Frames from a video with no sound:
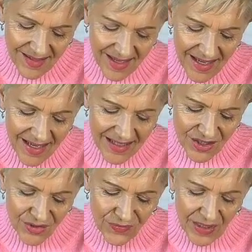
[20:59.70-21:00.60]

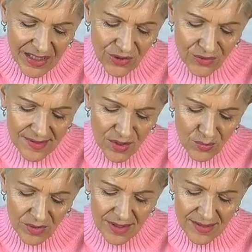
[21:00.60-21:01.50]
And confetti also
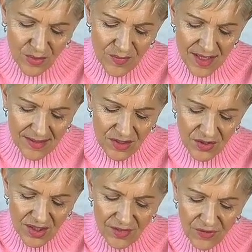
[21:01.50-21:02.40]
brings you a
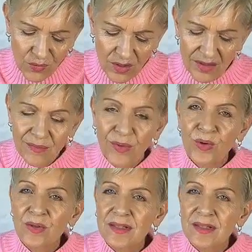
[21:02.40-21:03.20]
message that if you want more